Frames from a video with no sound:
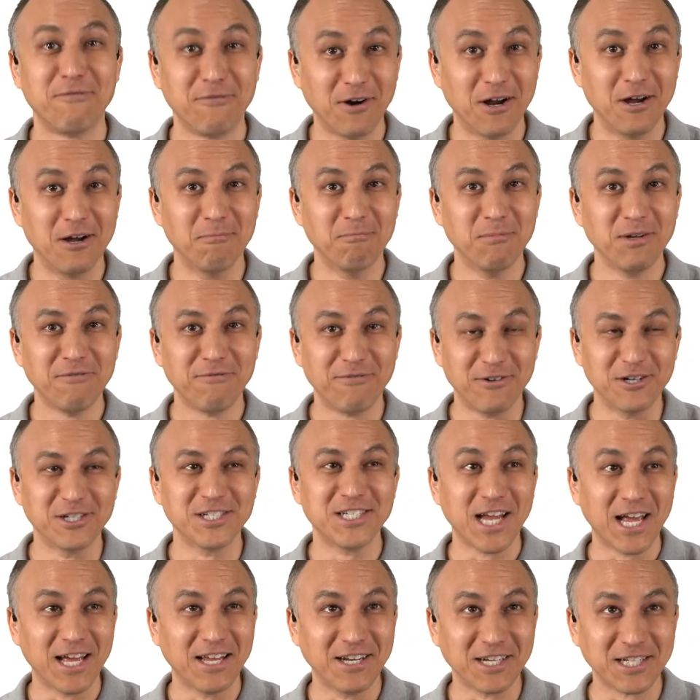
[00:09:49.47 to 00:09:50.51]
from
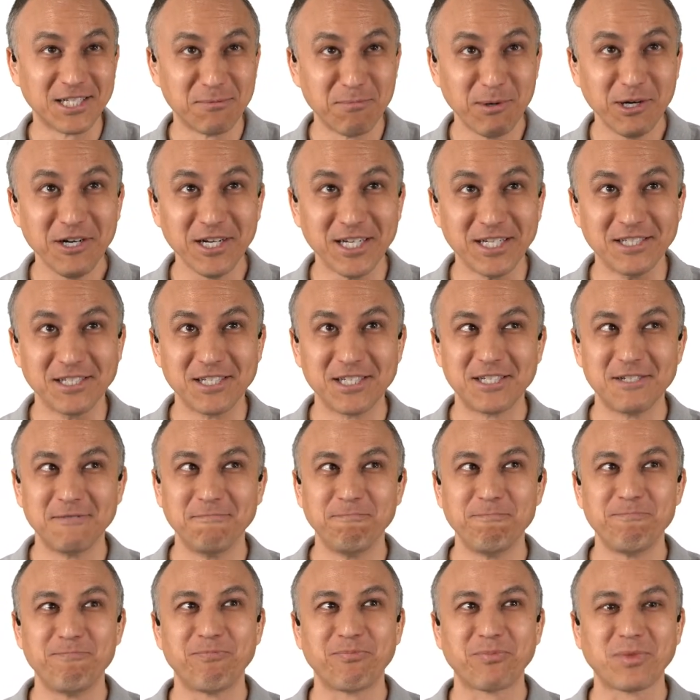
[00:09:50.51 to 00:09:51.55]
firsthand
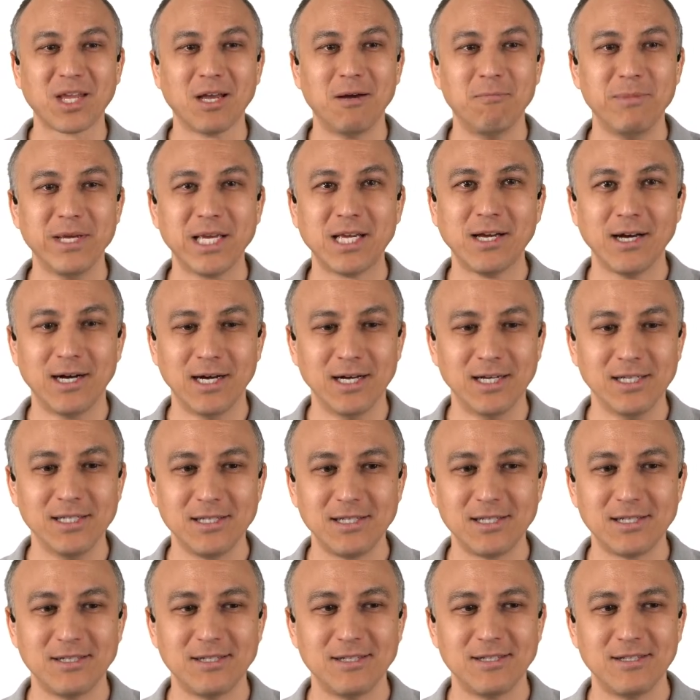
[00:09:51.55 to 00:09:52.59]
experience,
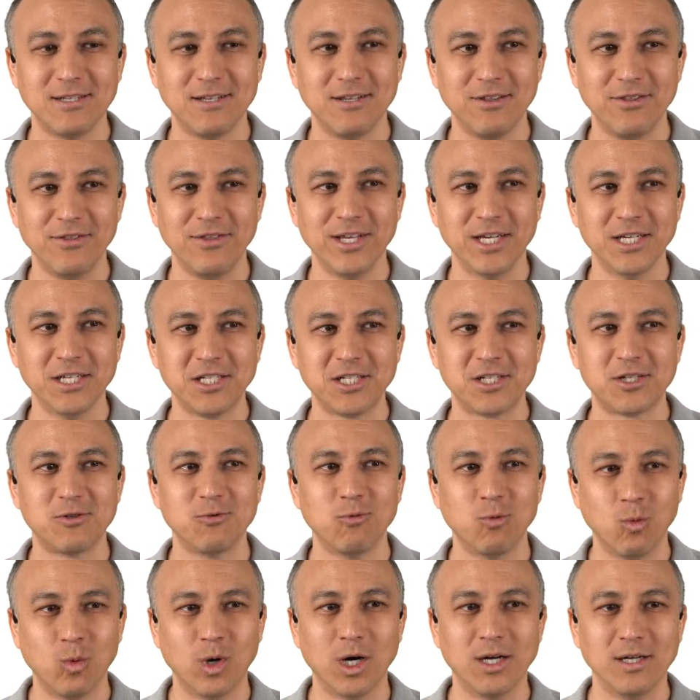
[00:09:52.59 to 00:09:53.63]
because
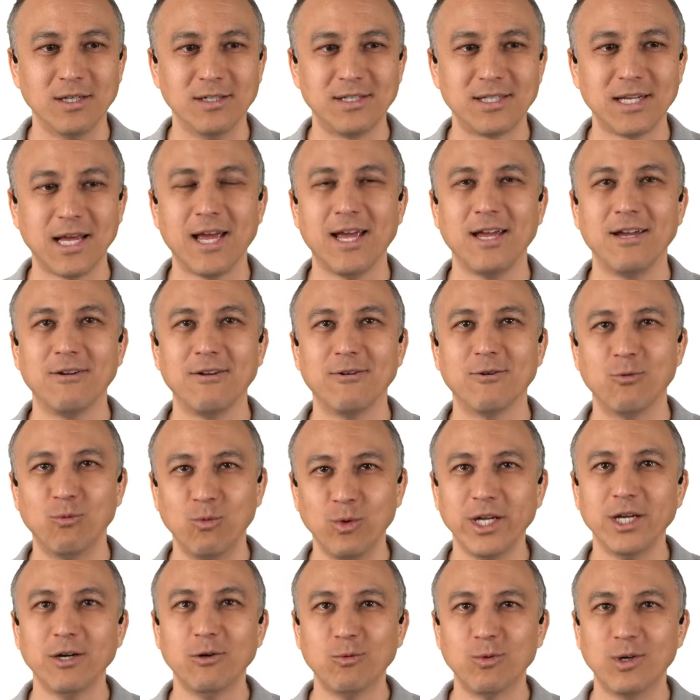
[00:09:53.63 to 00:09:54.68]
this was a
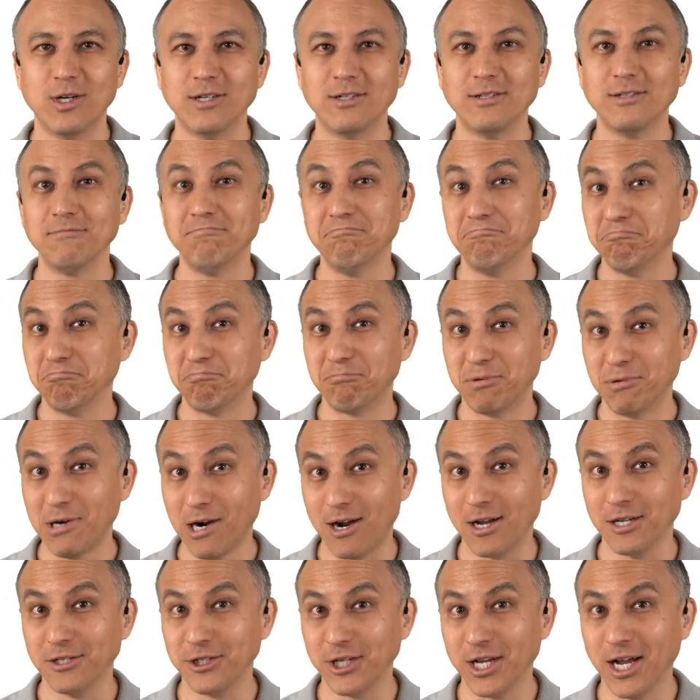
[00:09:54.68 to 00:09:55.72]
real world
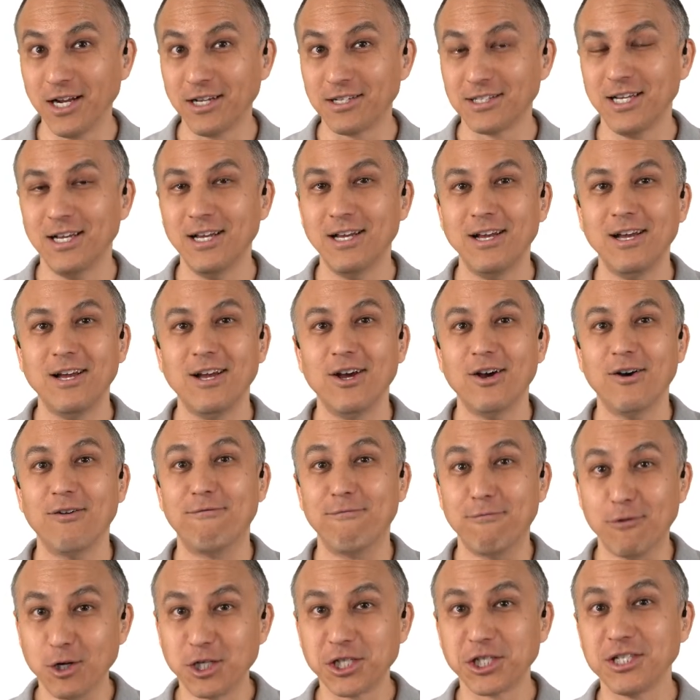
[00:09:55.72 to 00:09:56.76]
project.
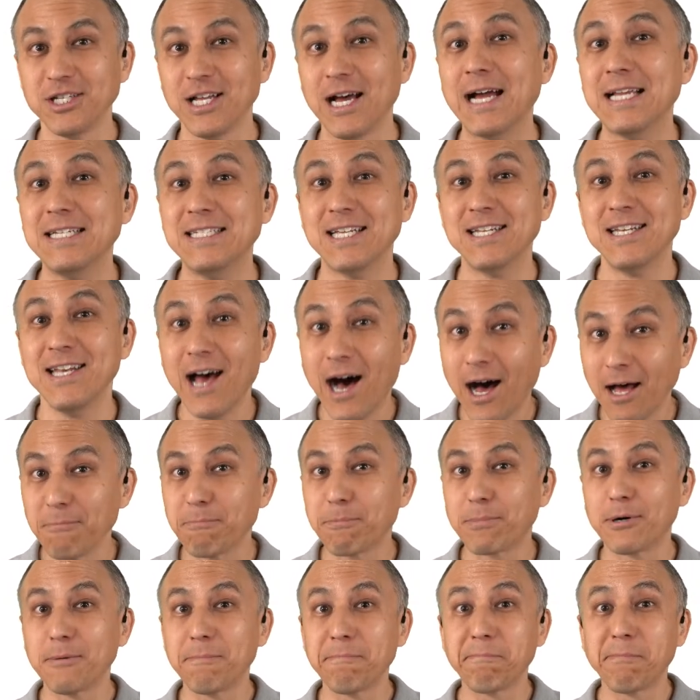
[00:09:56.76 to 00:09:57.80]
Fortunately, I did
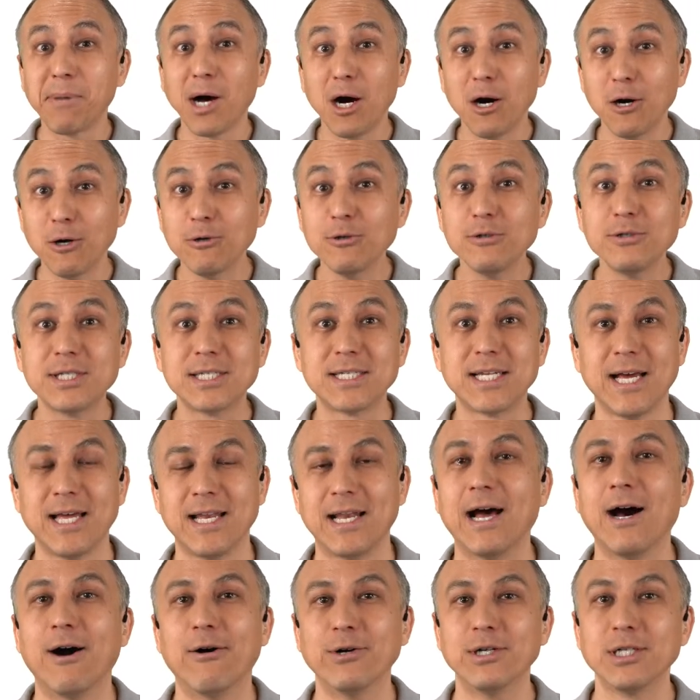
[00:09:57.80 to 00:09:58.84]
not propose
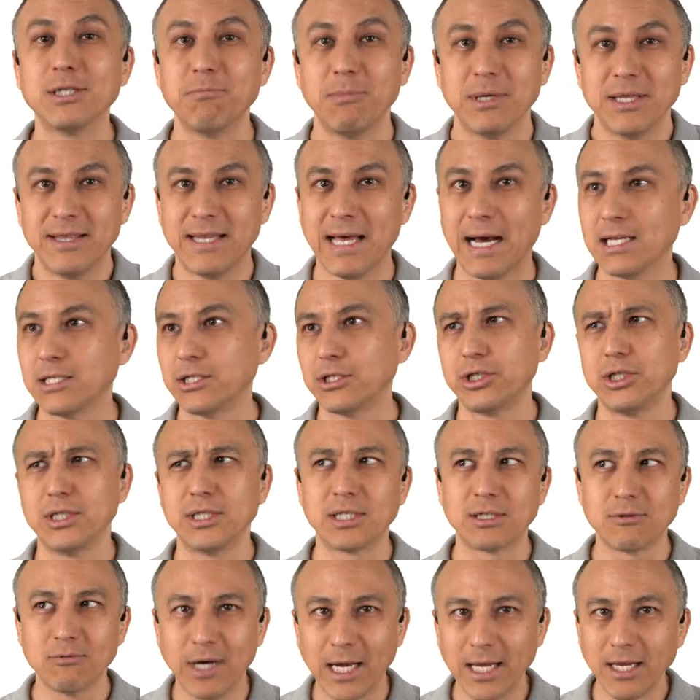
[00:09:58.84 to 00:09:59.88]
10 hours, but that's
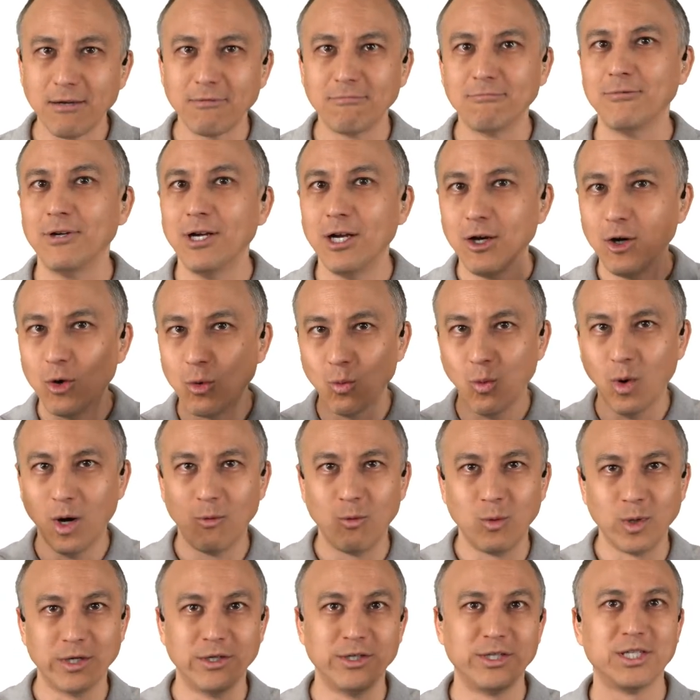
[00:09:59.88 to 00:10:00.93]
just like
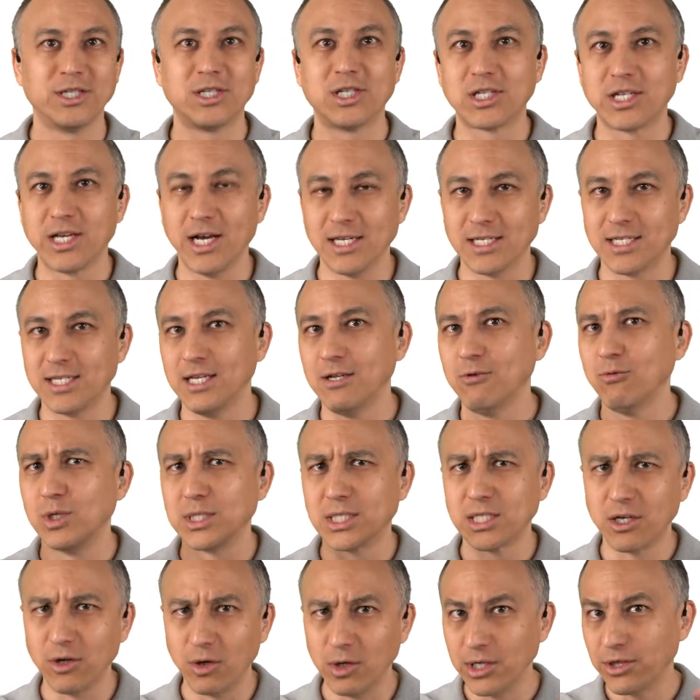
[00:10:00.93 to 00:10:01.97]
what we were discussing,
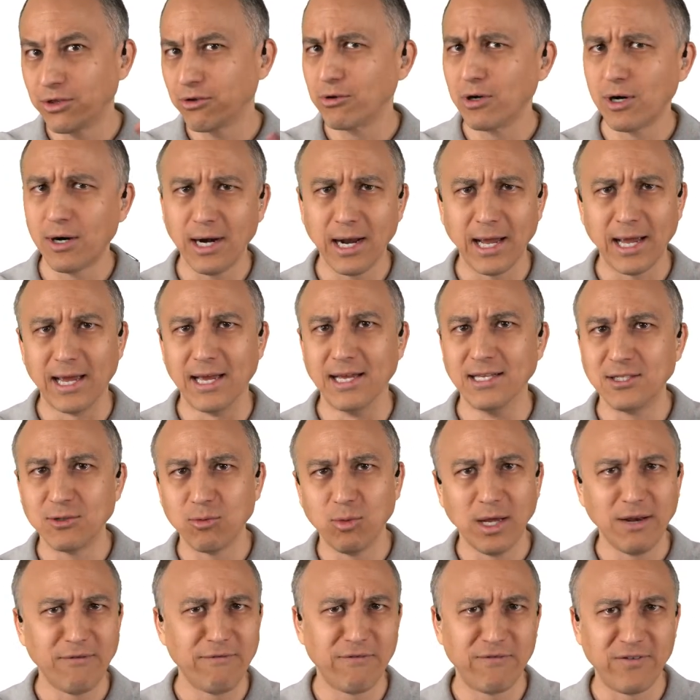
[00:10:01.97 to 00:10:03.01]
what's going through our
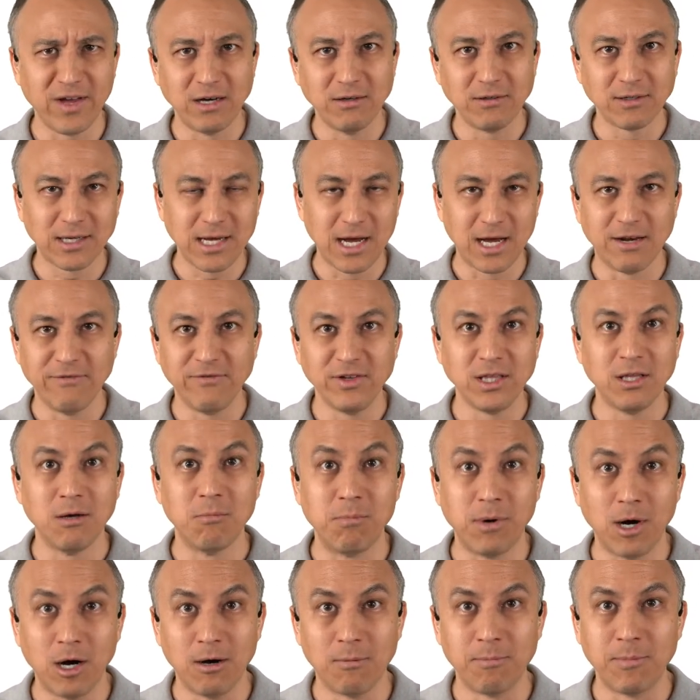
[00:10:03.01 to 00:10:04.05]
heads, what felt kind of in
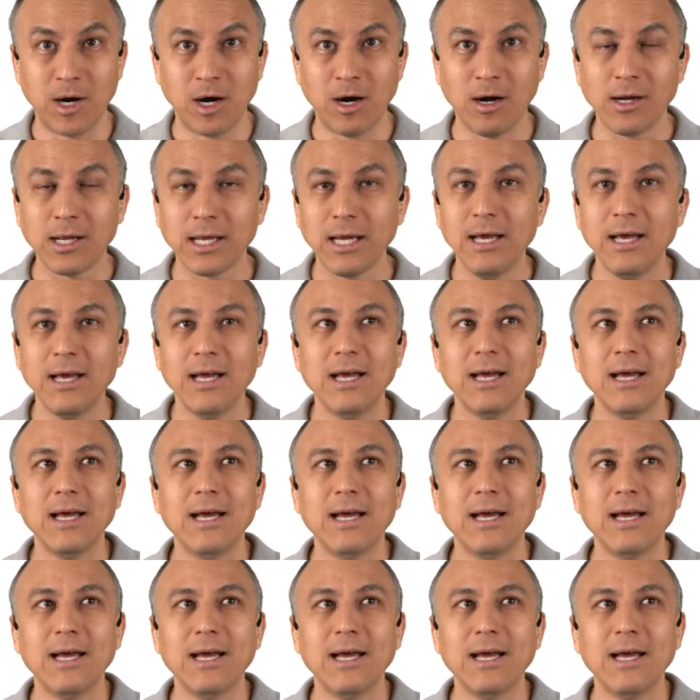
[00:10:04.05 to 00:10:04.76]
the ballpark,